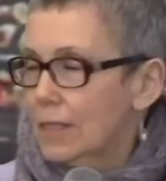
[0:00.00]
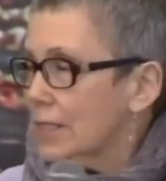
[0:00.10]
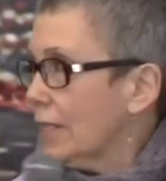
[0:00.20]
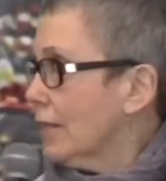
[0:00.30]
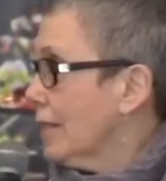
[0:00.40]

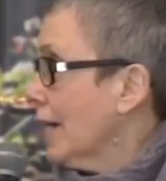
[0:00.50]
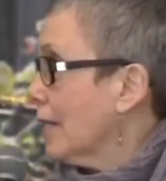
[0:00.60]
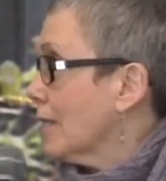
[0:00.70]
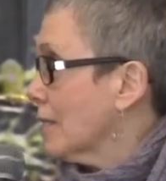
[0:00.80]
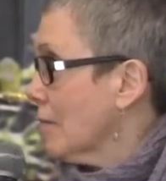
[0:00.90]
Sarah,
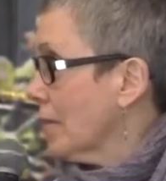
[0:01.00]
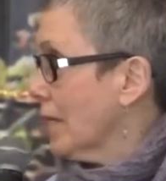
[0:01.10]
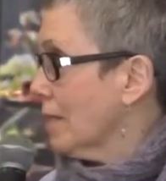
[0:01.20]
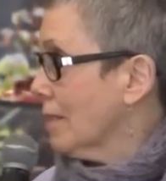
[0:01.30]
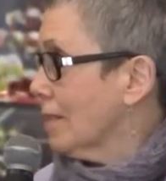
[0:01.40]
knock on
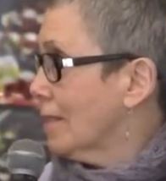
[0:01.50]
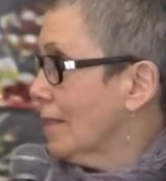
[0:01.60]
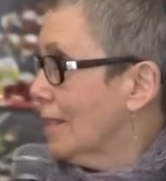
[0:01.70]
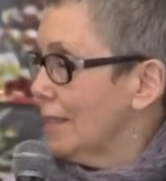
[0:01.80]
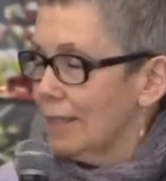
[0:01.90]
something.
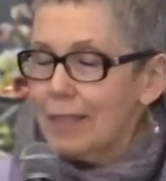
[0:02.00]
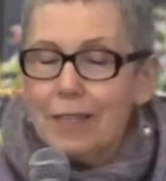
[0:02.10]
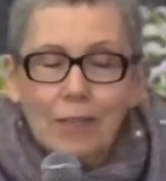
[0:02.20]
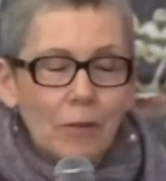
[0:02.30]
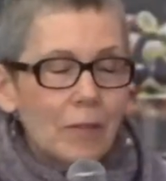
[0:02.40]

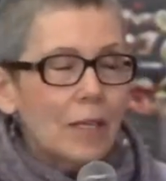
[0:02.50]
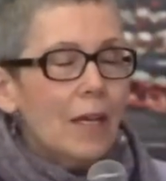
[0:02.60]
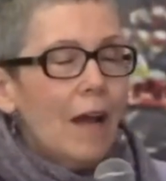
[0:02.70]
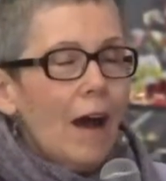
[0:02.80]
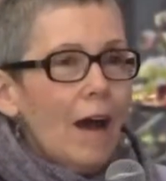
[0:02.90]
Thank you.
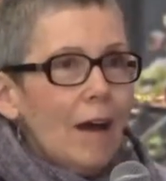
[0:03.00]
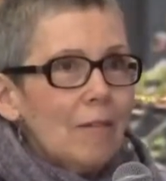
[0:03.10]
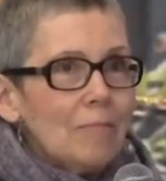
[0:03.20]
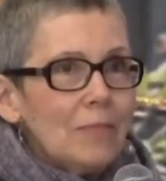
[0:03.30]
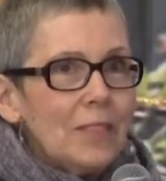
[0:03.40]

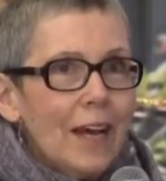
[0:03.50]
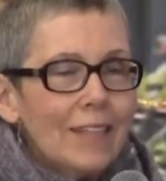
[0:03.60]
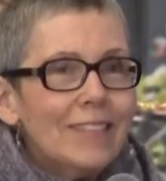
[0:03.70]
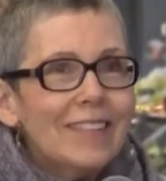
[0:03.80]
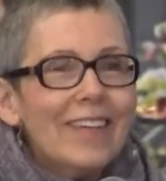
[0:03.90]
Um,
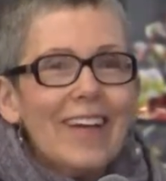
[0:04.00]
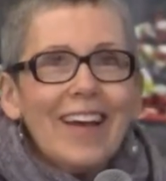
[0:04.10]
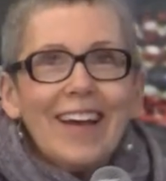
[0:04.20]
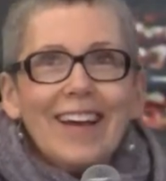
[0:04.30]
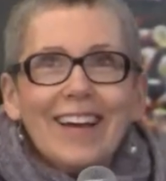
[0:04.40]
yet,
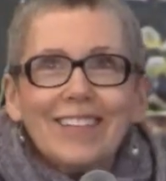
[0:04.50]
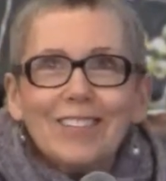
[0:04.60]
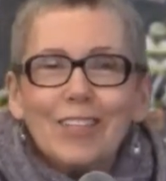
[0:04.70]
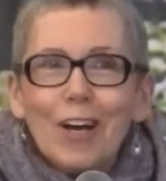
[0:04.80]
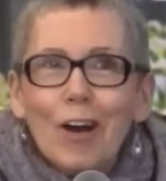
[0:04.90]

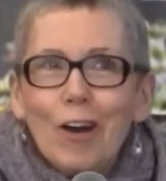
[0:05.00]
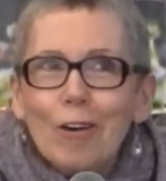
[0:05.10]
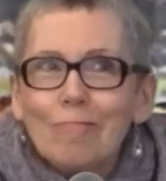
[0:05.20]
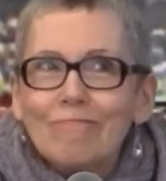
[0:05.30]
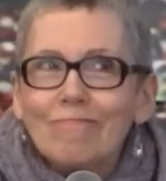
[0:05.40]
and
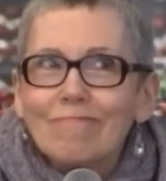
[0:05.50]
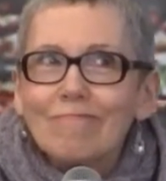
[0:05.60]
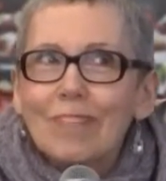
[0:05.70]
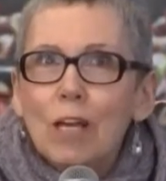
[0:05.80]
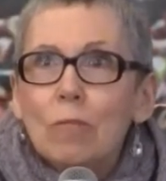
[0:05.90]
um,
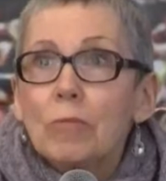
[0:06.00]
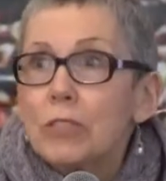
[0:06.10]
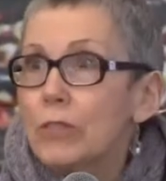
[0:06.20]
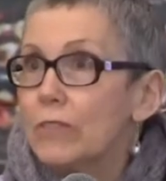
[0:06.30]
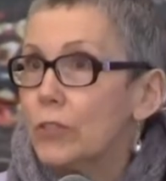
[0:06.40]
but we
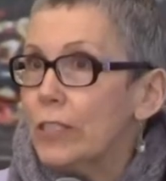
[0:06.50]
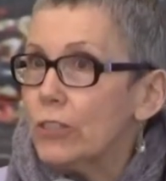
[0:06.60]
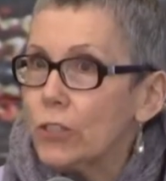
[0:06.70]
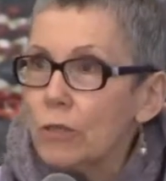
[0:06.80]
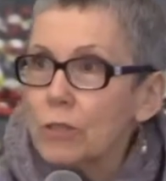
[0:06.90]
do have Trader
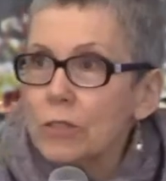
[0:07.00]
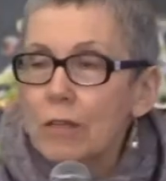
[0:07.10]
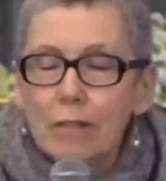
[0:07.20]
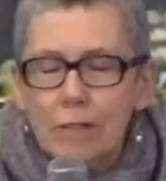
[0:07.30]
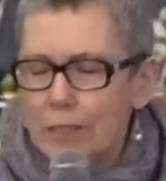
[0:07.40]
Joe's,
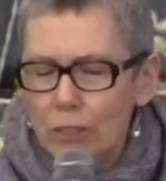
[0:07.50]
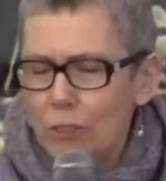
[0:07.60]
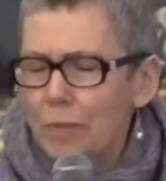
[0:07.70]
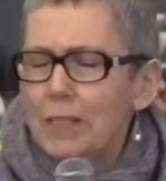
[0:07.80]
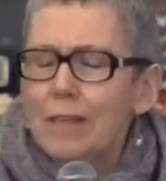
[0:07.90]
or
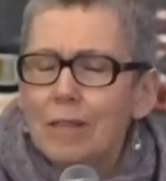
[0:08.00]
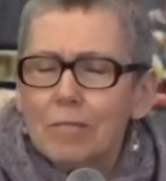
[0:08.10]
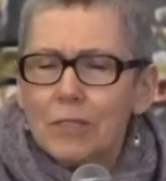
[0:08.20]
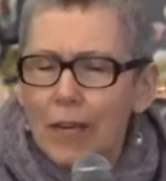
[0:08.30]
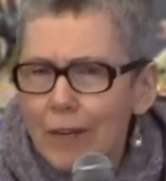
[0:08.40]
excuse me,
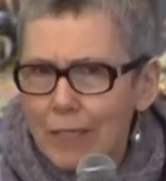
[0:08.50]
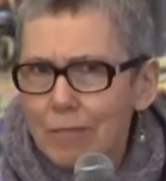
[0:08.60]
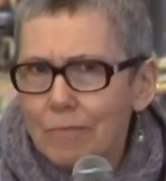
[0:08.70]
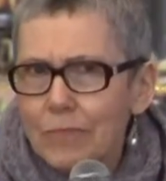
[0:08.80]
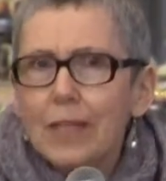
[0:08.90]
um, Target
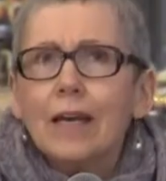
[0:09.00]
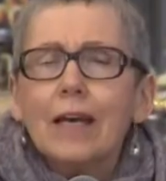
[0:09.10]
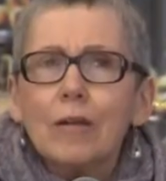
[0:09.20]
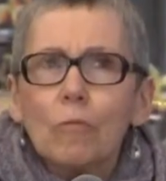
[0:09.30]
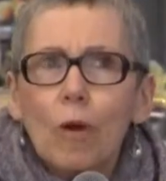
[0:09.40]

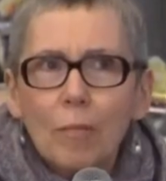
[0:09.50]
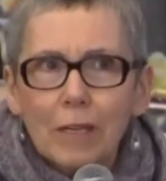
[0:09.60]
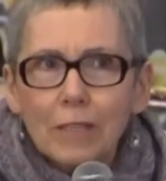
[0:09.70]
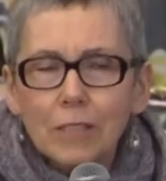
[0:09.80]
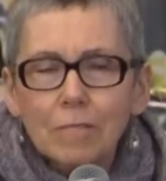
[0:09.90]
and
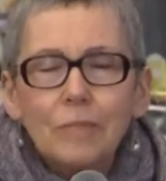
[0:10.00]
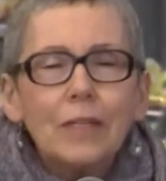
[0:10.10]
Walmart,